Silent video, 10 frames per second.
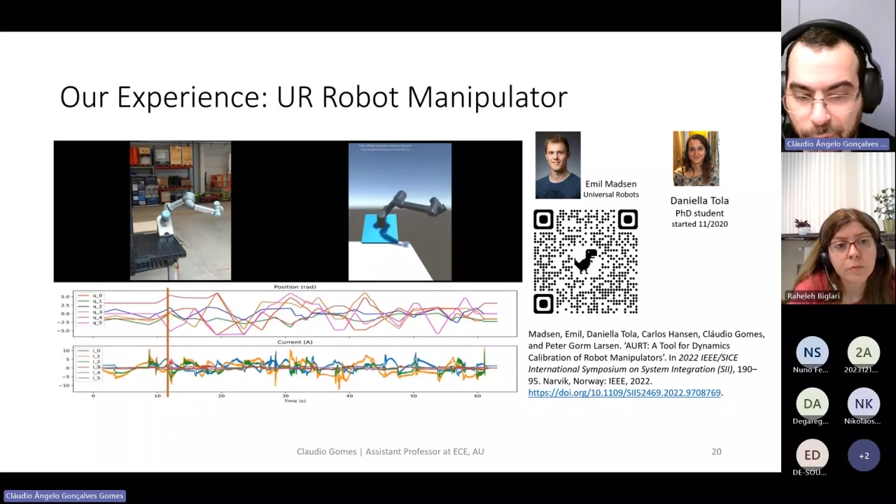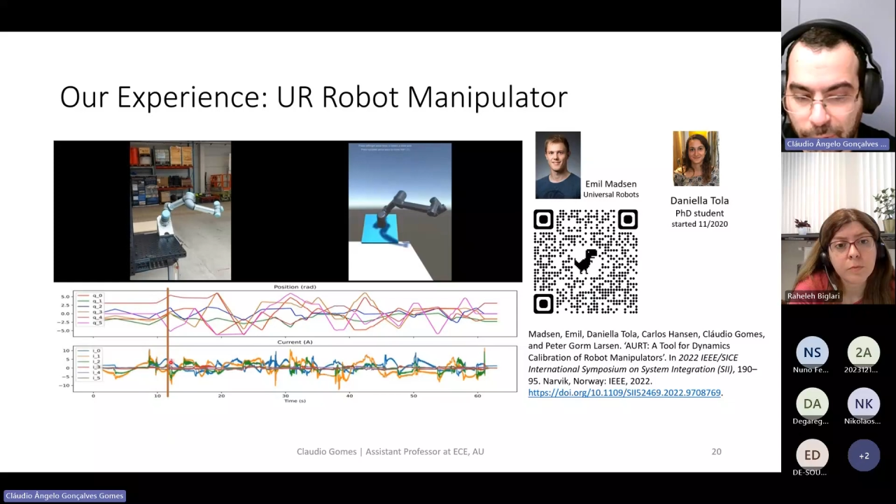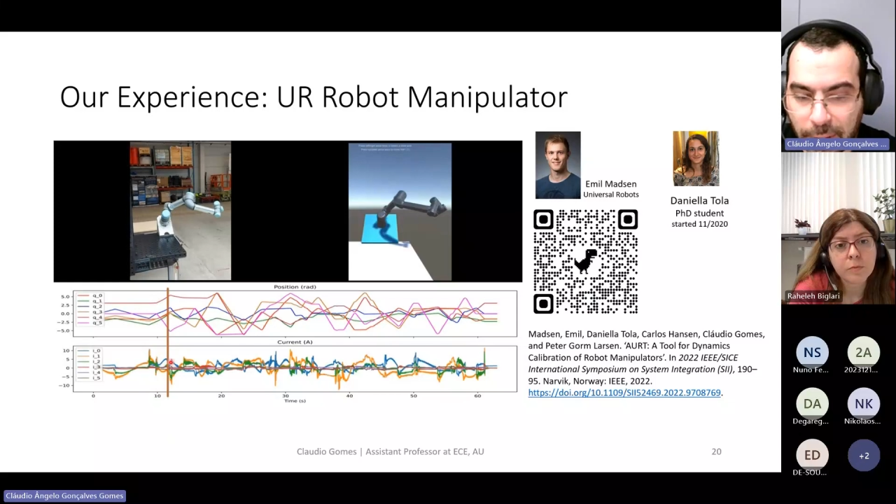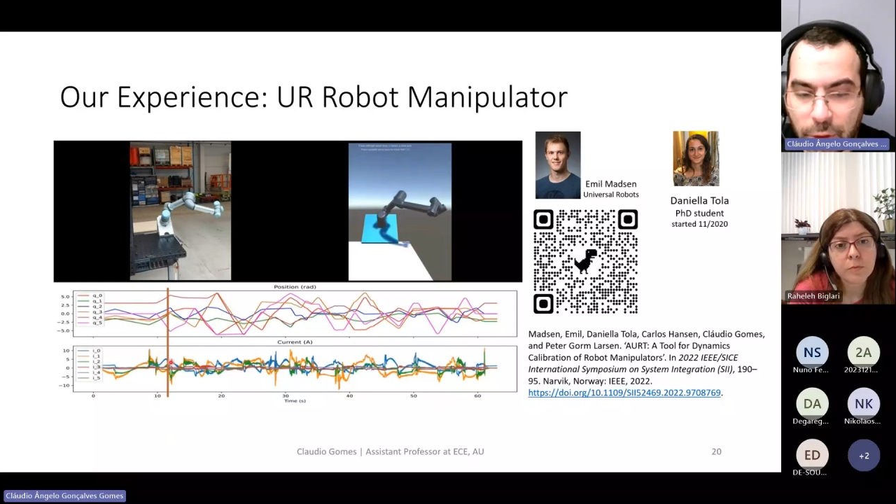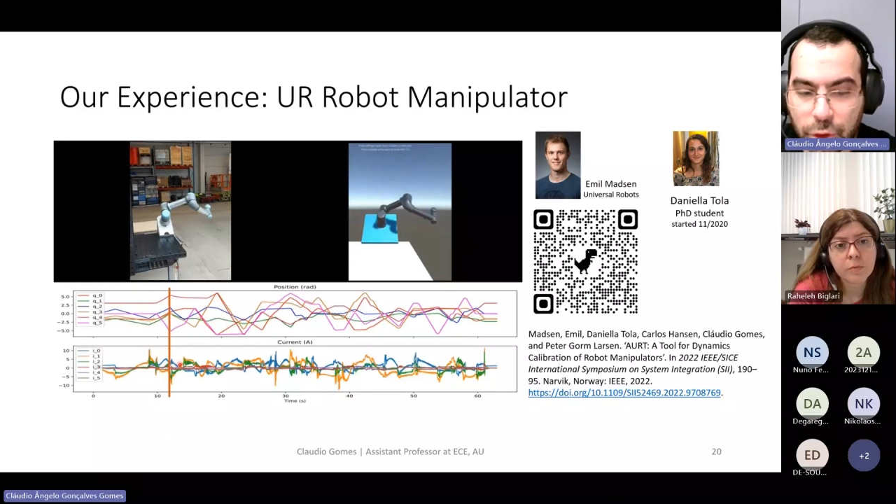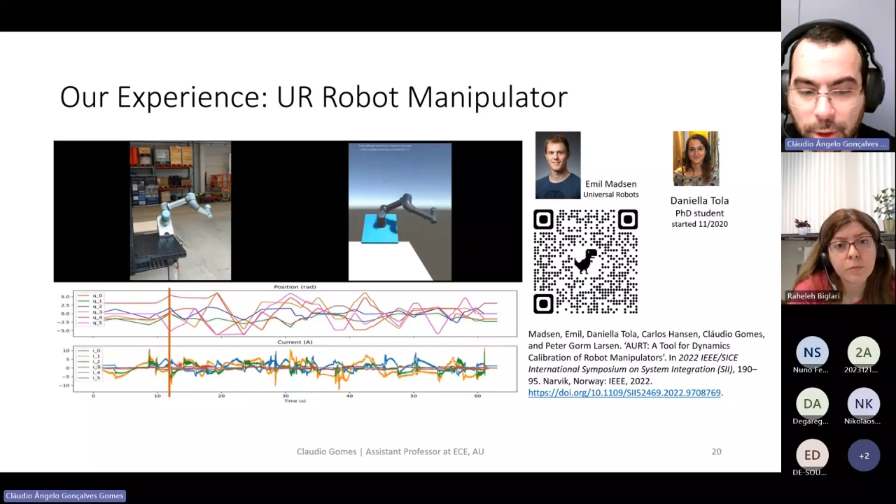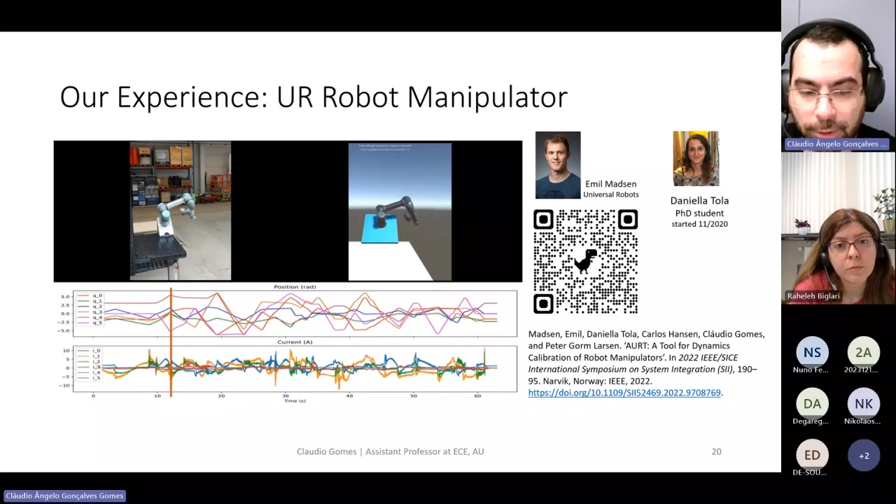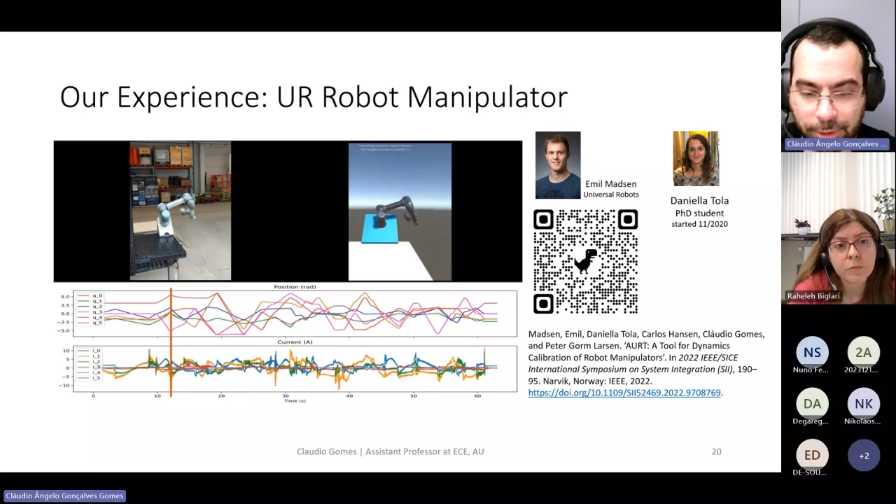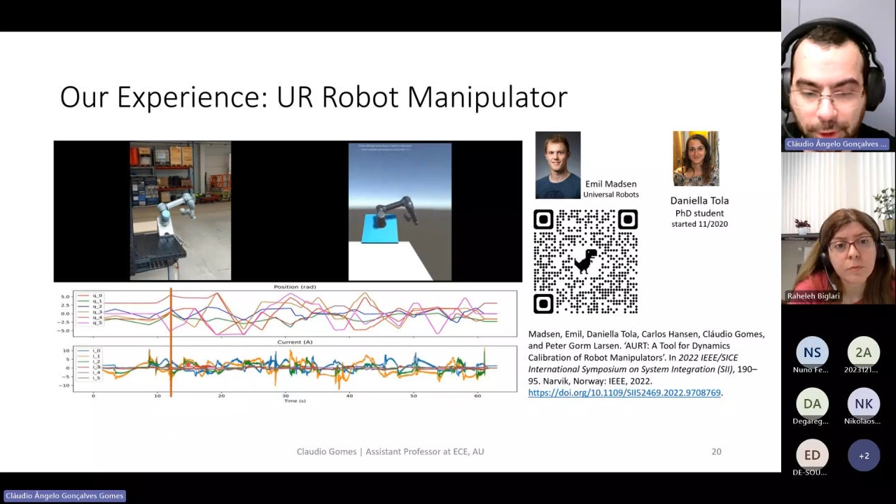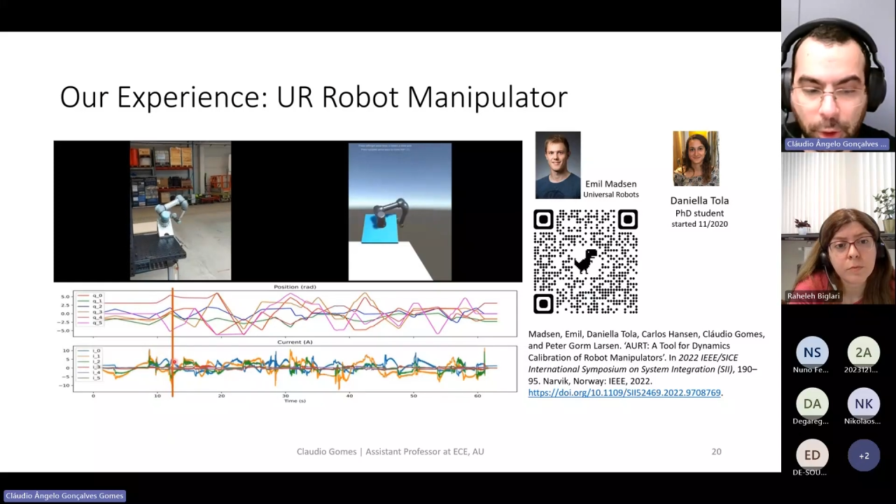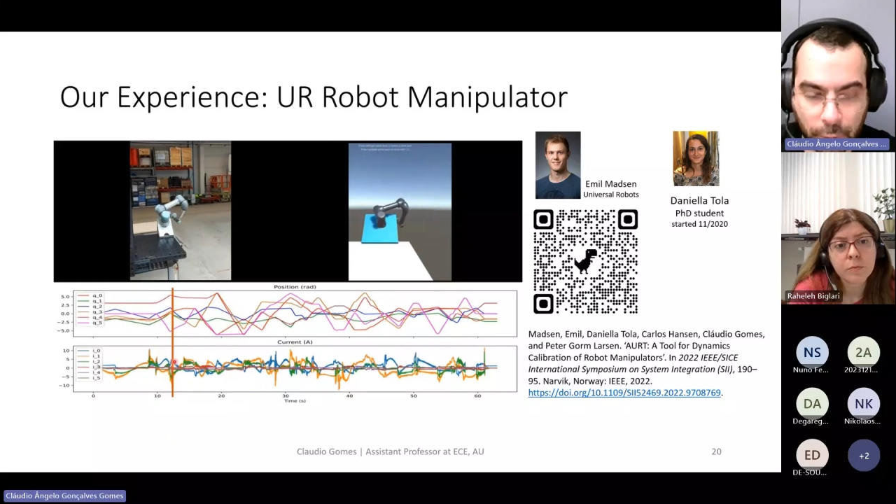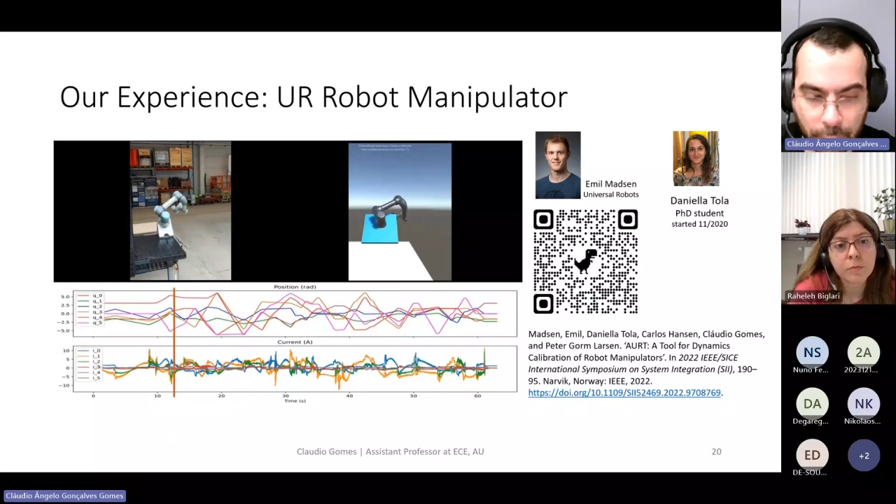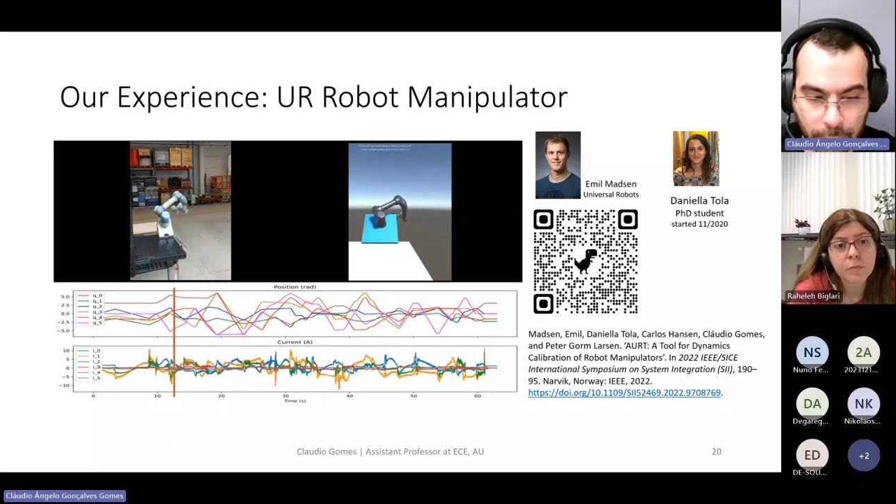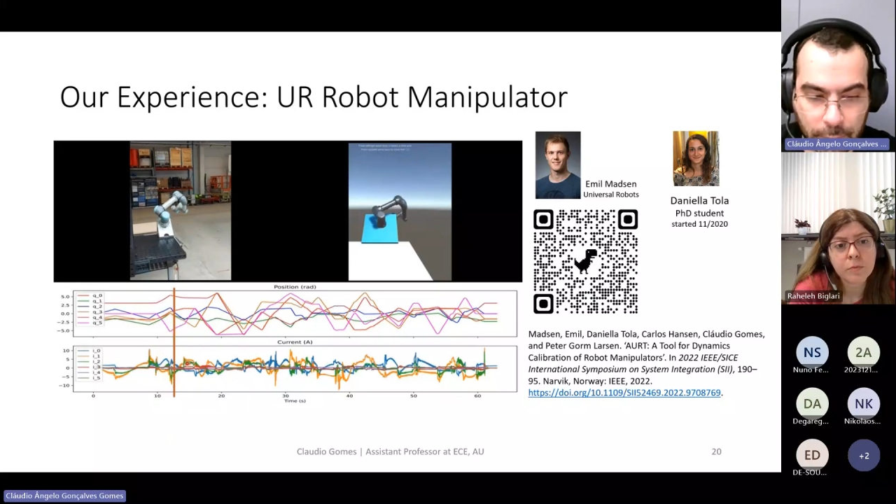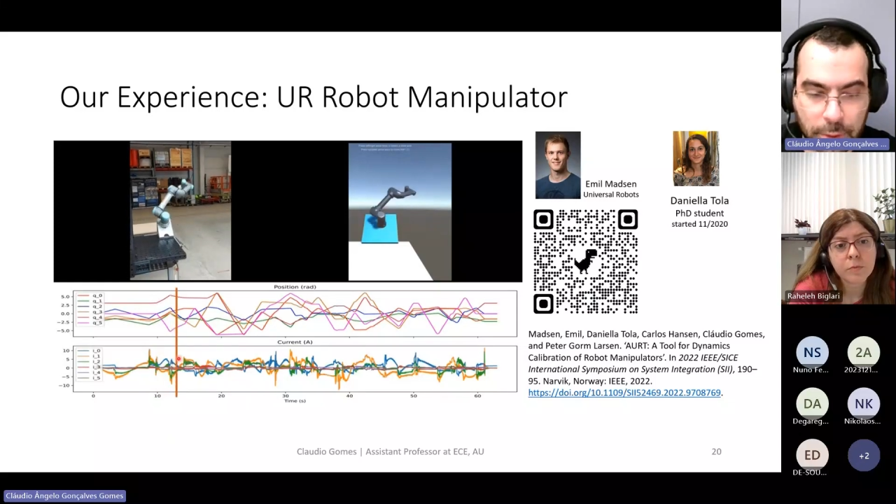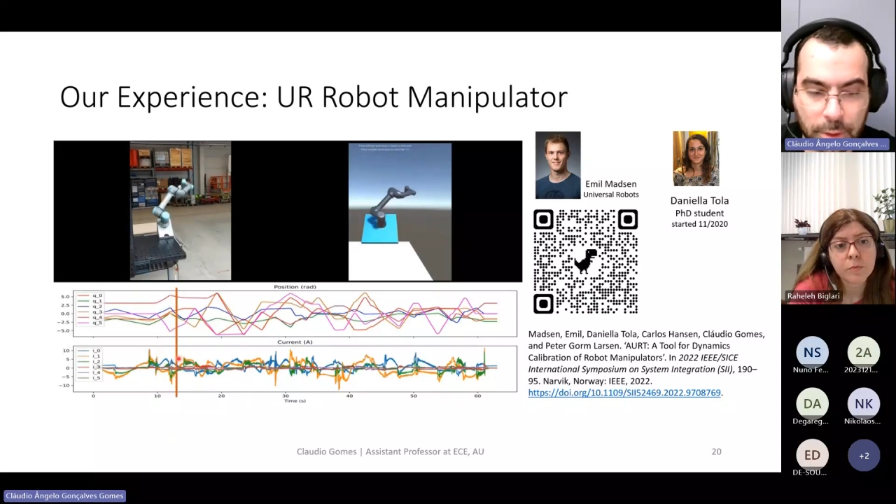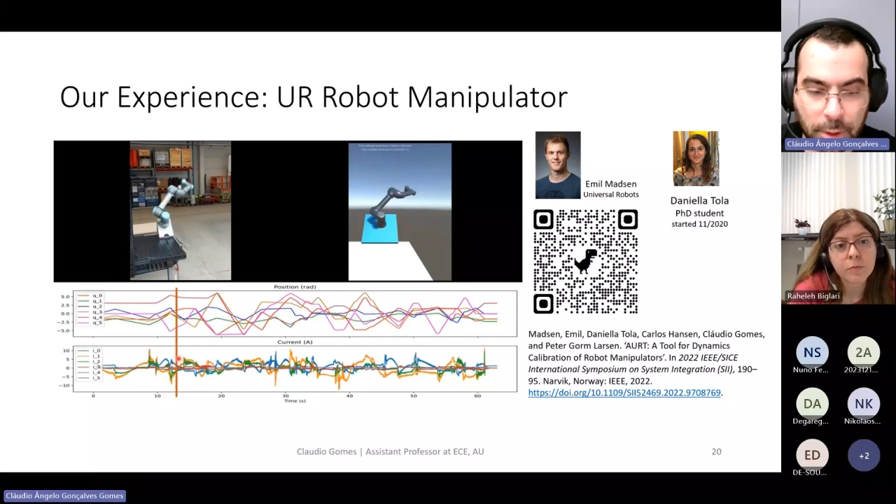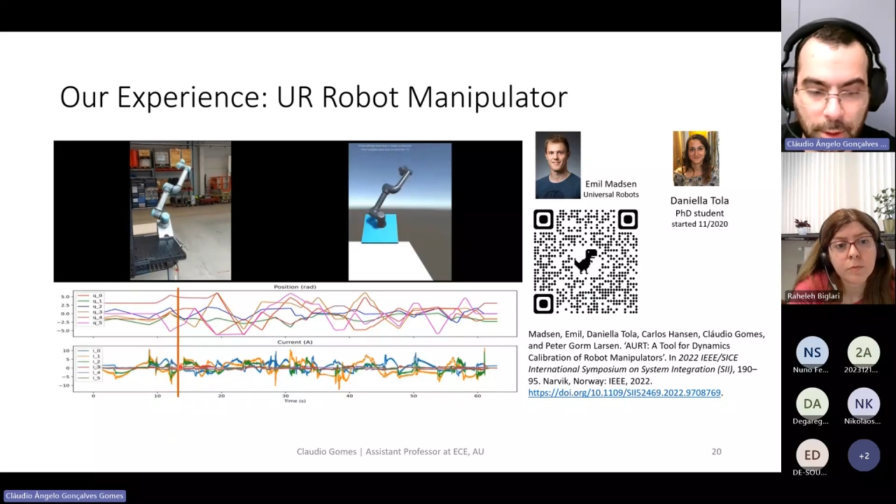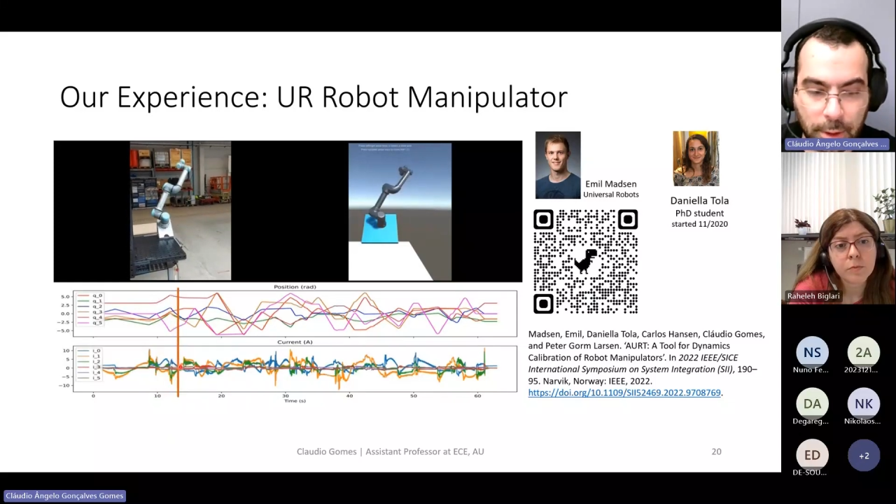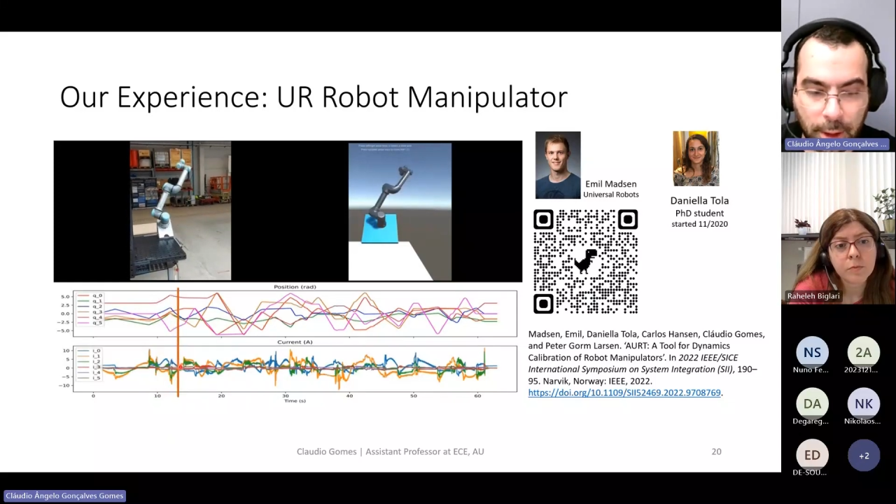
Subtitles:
prediction of the currents